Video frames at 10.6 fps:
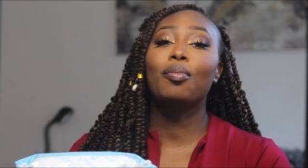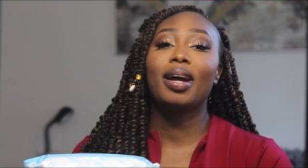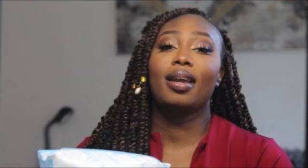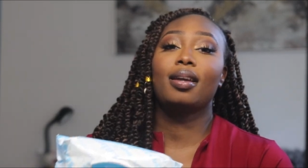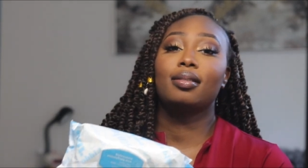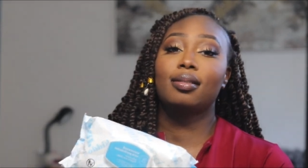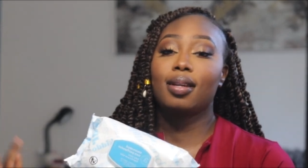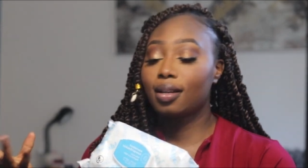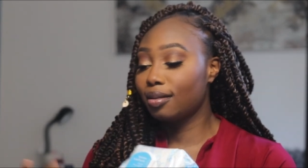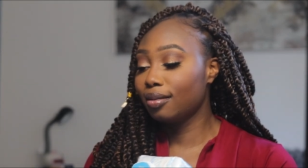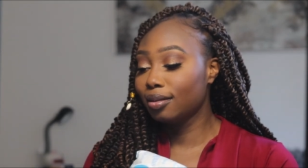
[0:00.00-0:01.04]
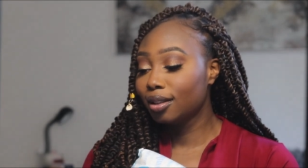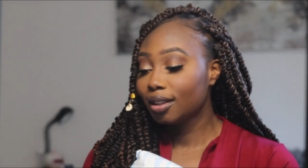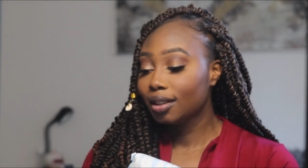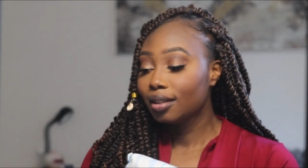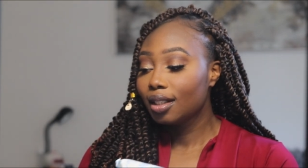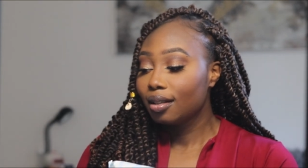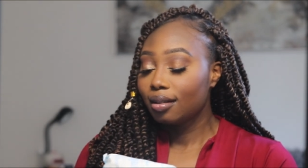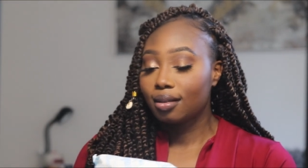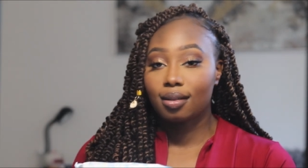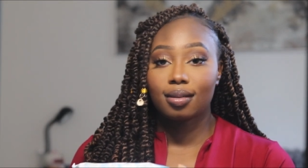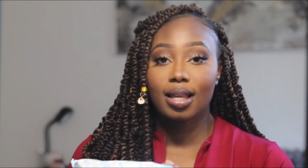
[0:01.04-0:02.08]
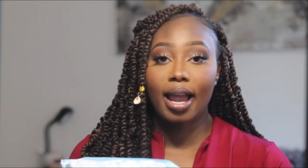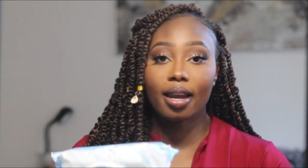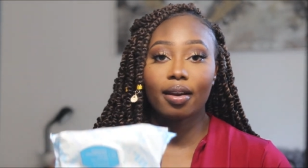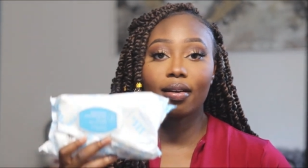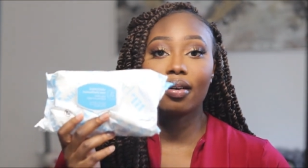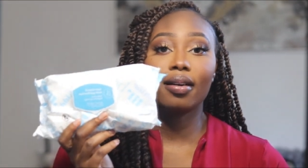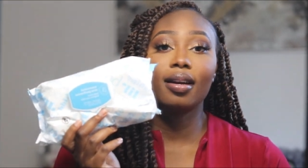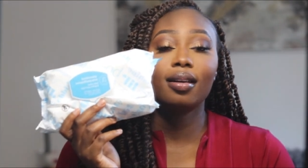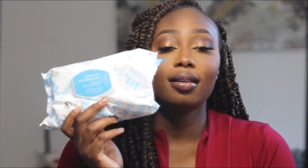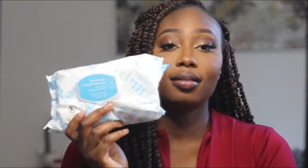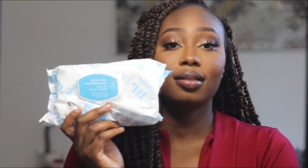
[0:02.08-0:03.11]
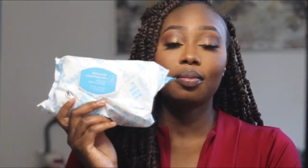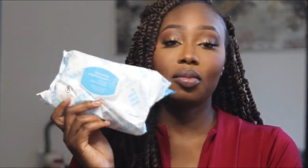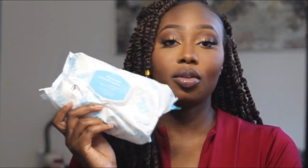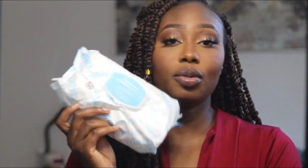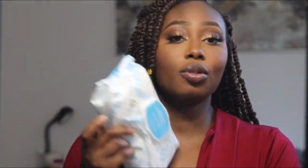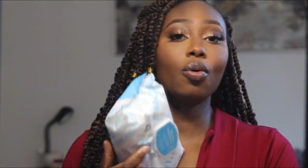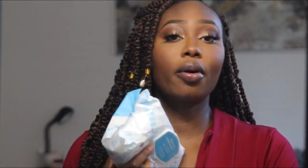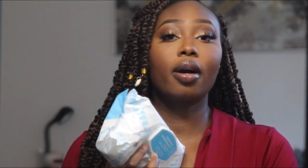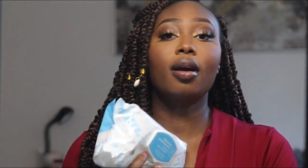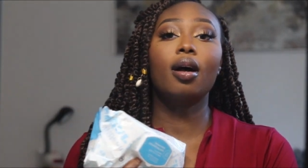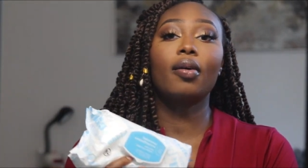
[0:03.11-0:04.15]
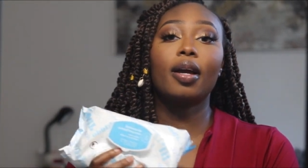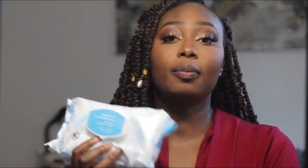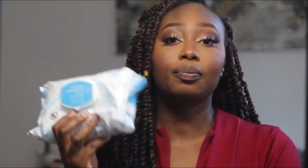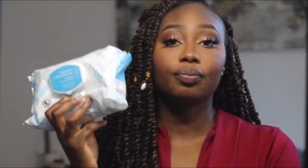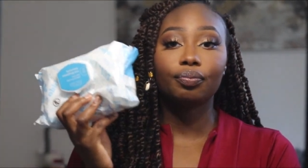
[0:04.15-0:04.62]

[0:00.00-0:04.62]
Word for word: Oh, my hand's getting a little tired, a little sore. Okay.